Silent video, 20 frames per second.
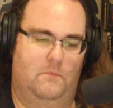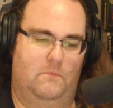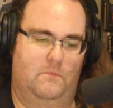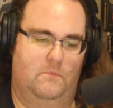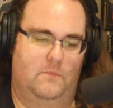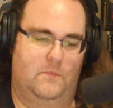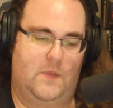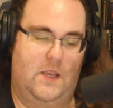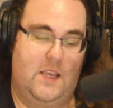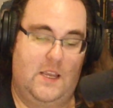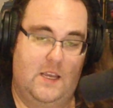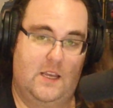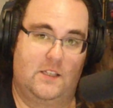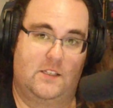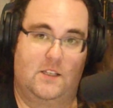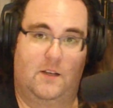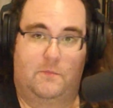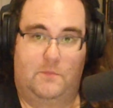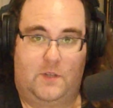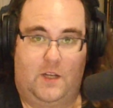He ends
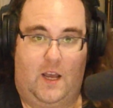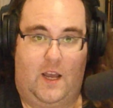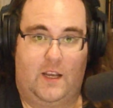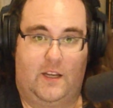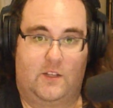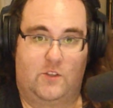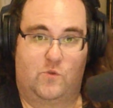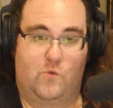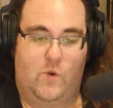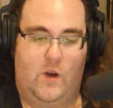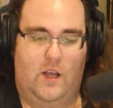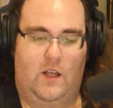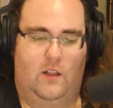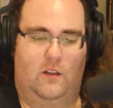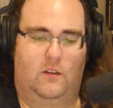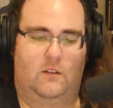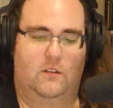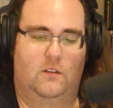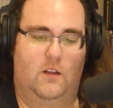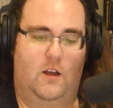up dying as
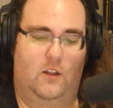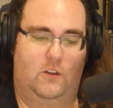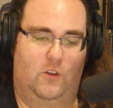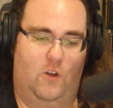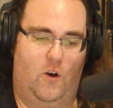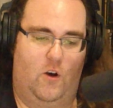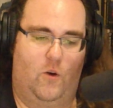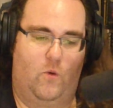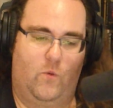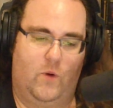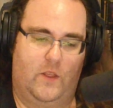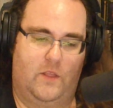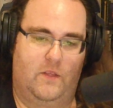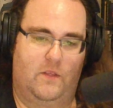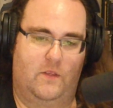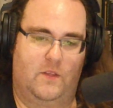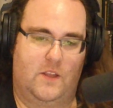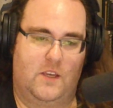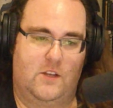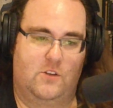well, along with
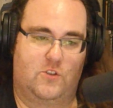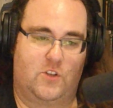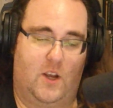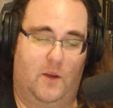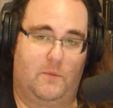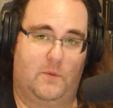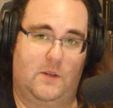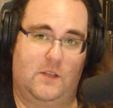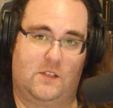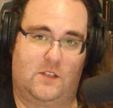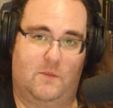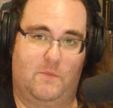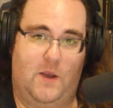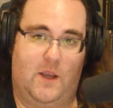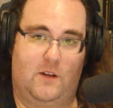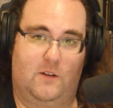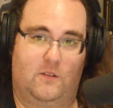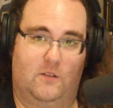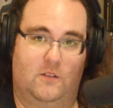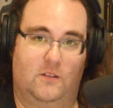the Japanese
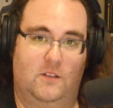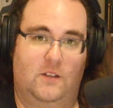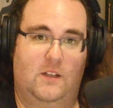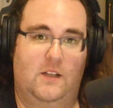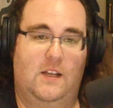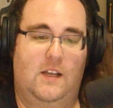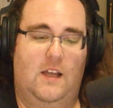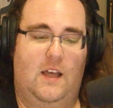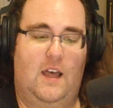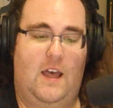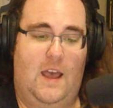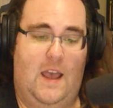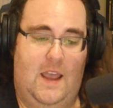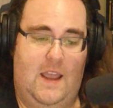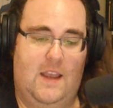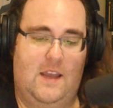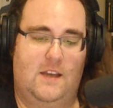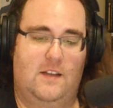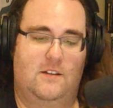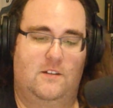commander
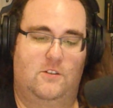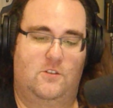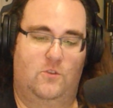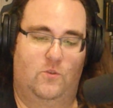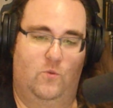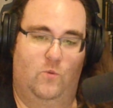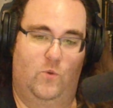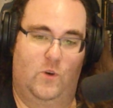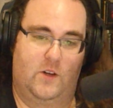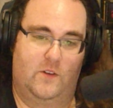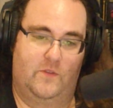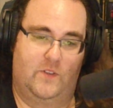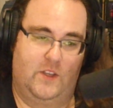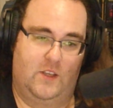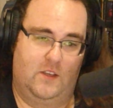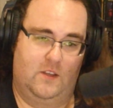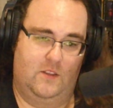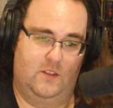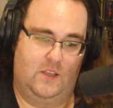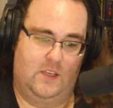and one of
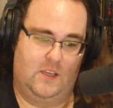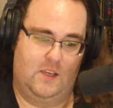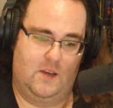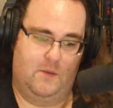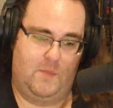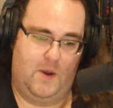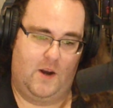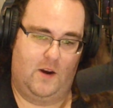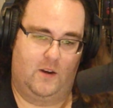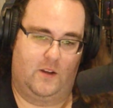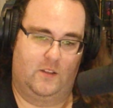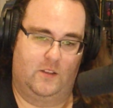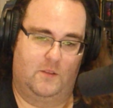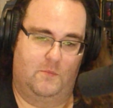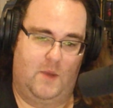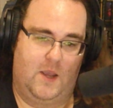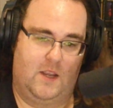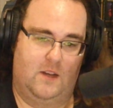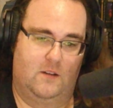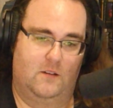the American, the
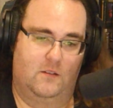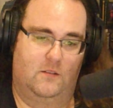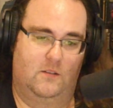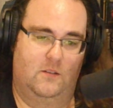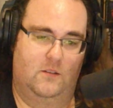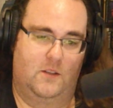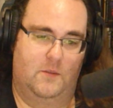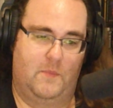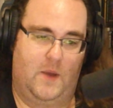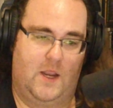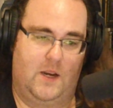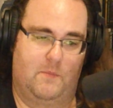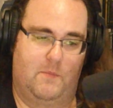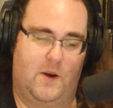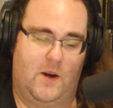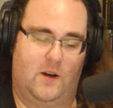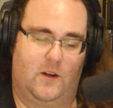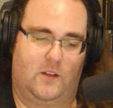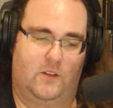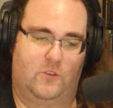main
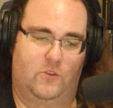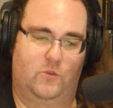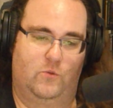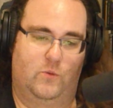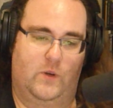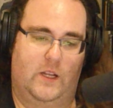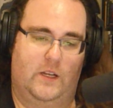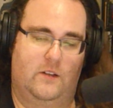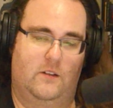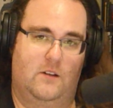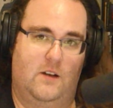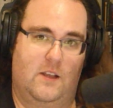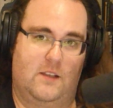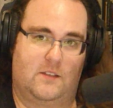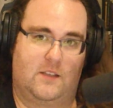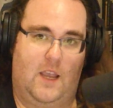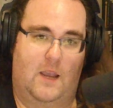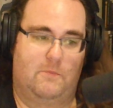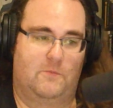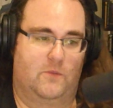American who had
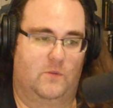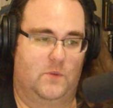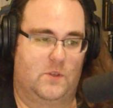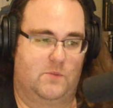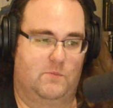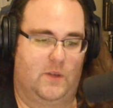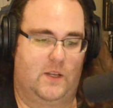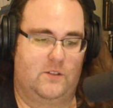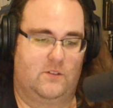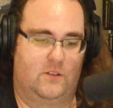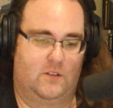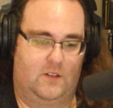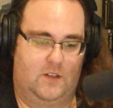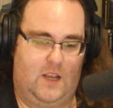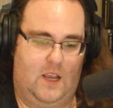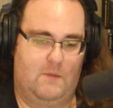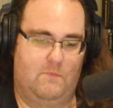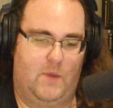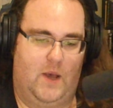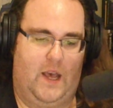escaped from this place and
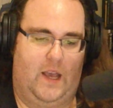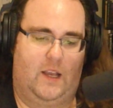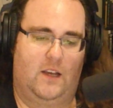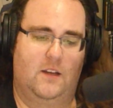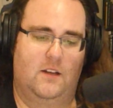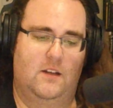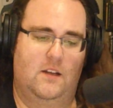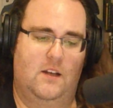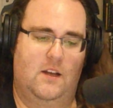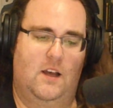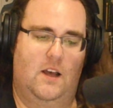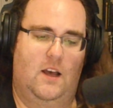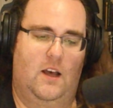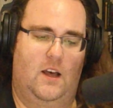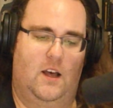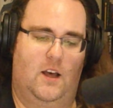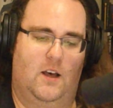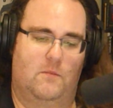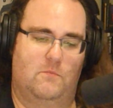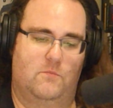came back.
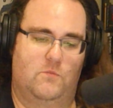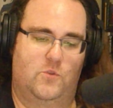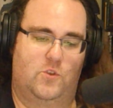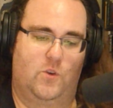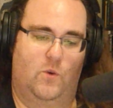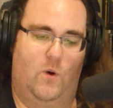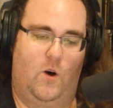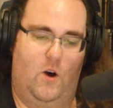So